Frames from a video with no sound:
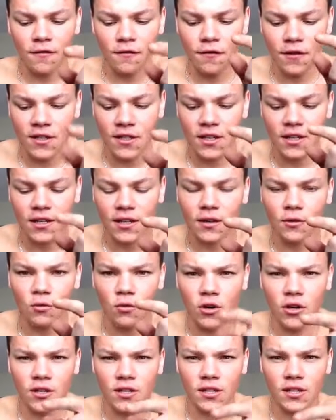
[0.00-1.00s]
physically
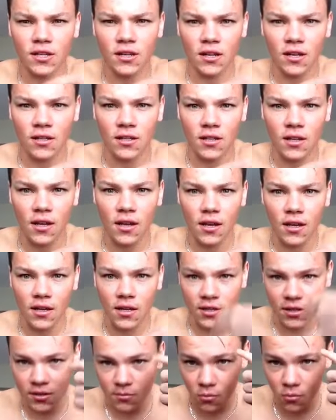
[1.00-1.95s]
worse the next day. It's